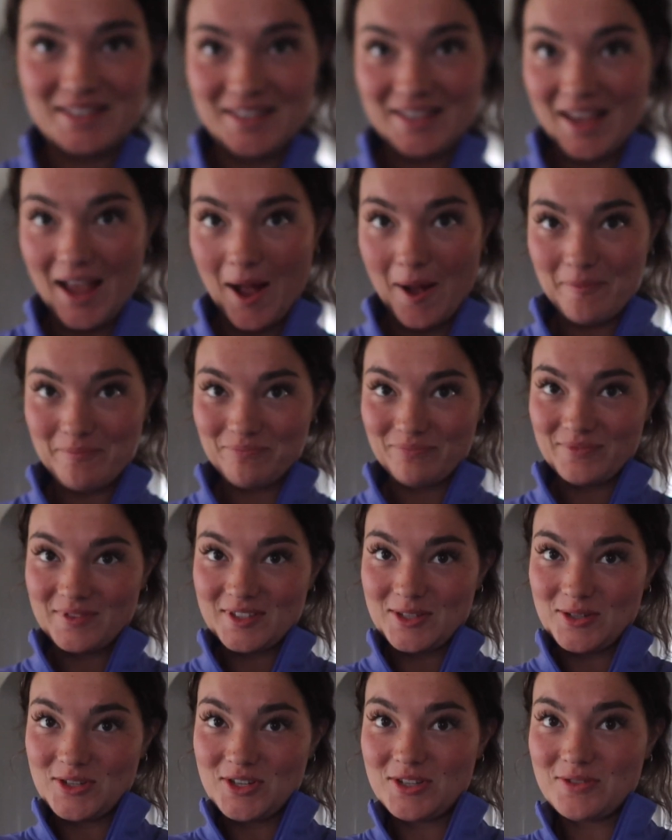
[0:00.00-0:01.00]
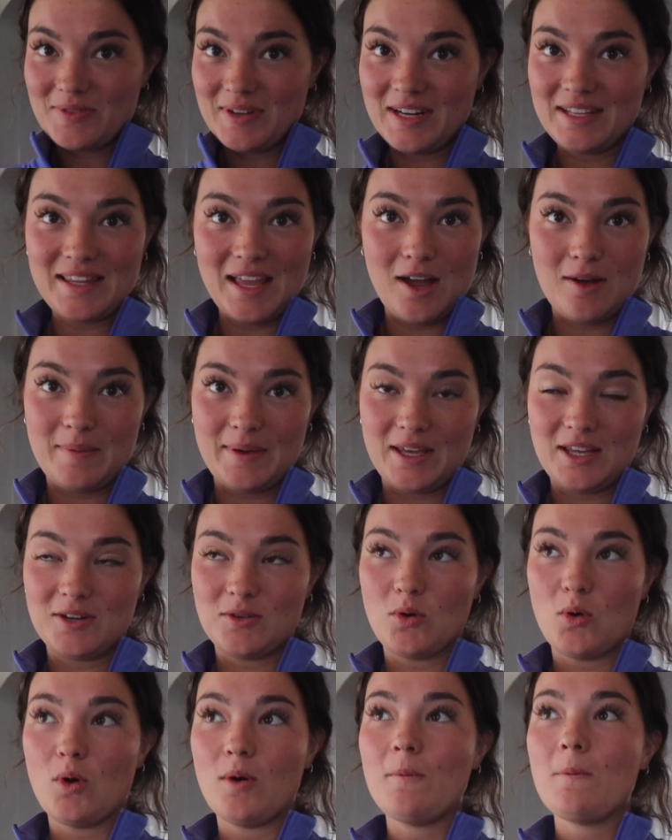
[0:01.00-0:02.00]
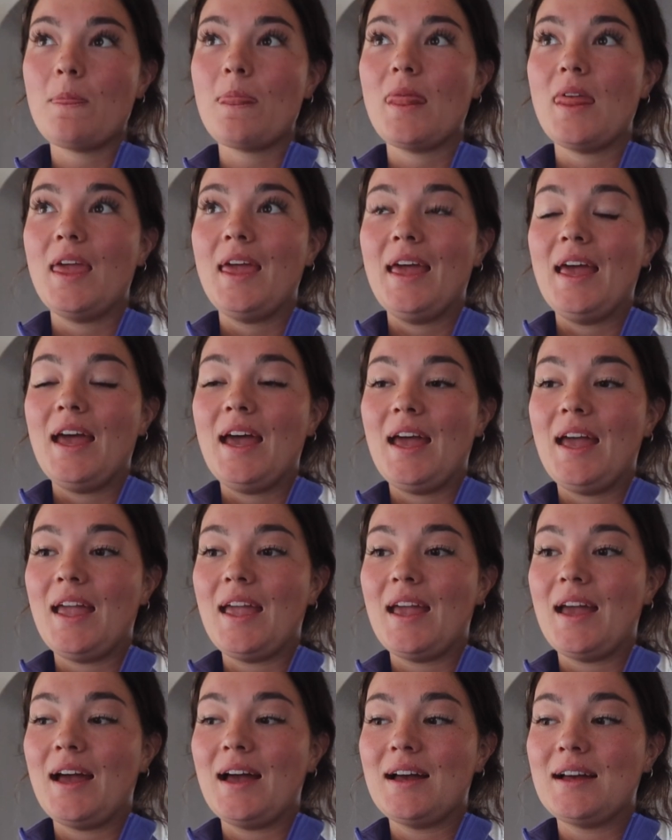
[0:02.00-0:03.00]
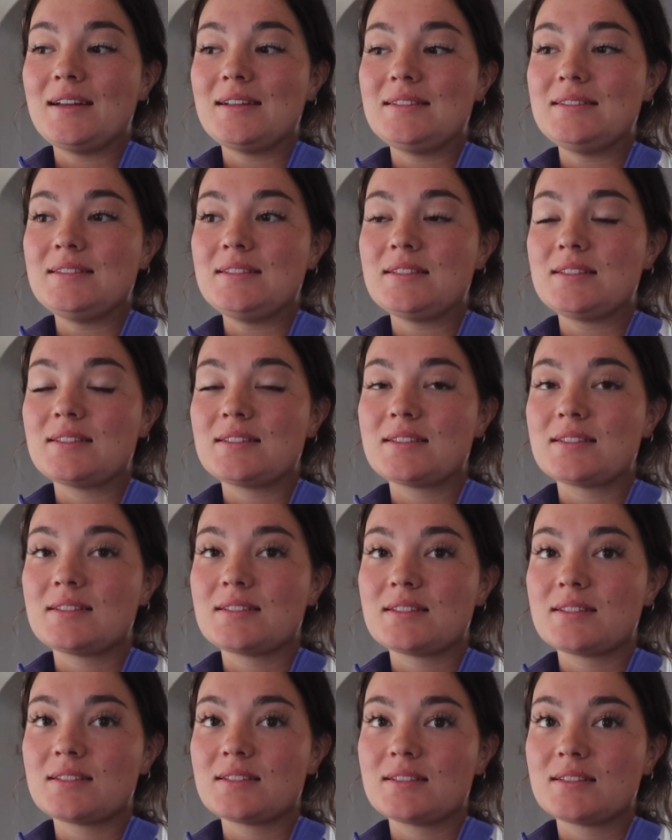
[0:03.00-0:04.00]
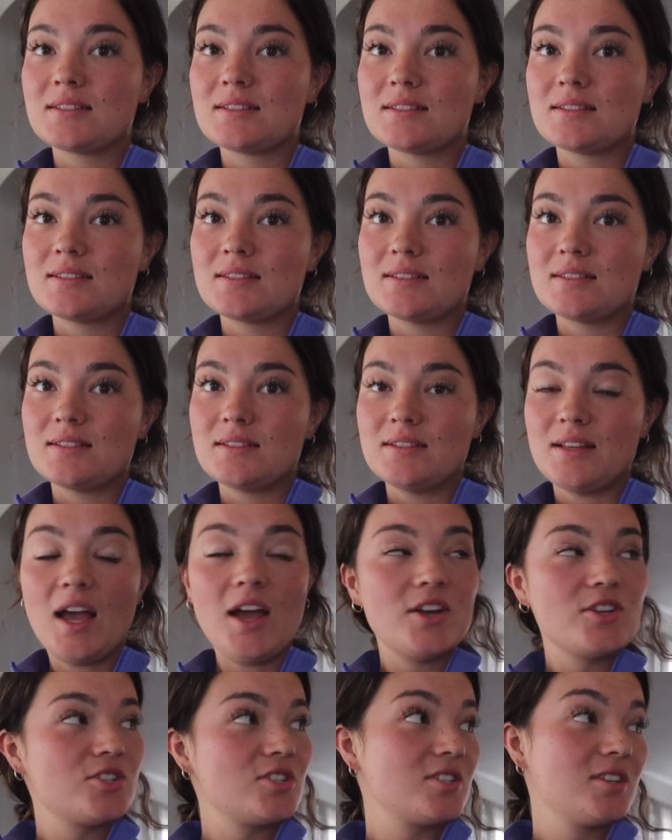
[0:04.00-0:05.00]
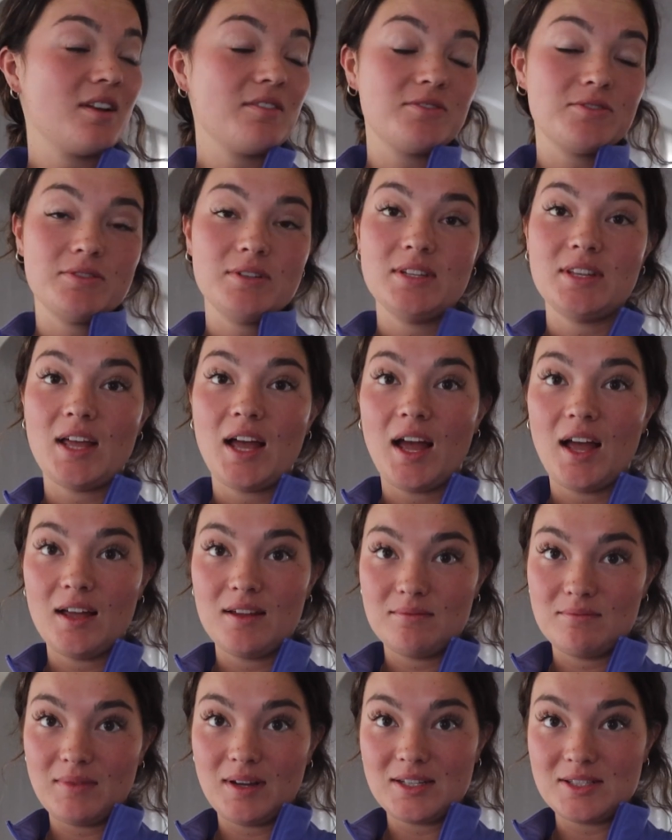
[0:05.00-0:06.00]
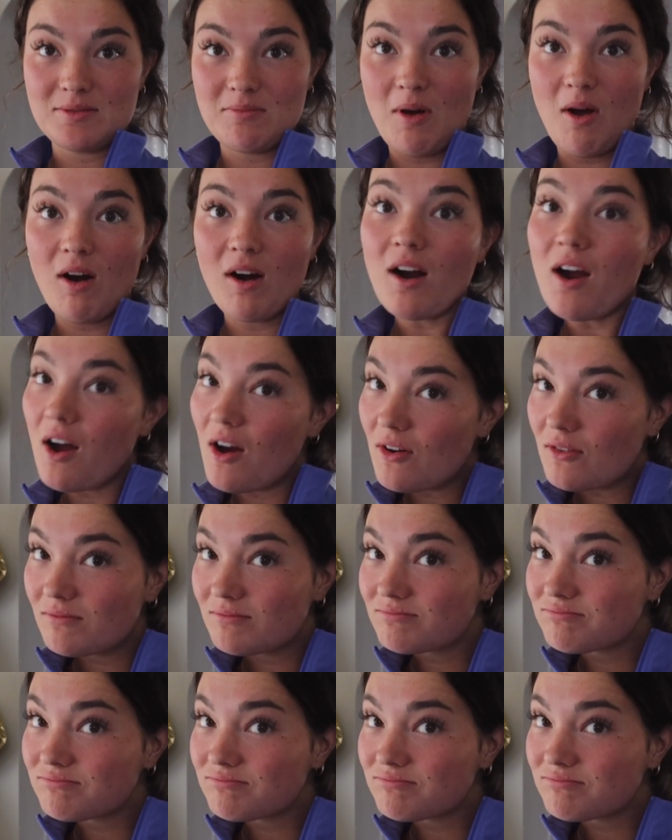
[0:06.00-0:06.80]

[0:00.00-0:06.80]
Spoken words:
Yeah, so she's reading that on my Kindle. And yeah, she's gonna have to read that by tomorrow.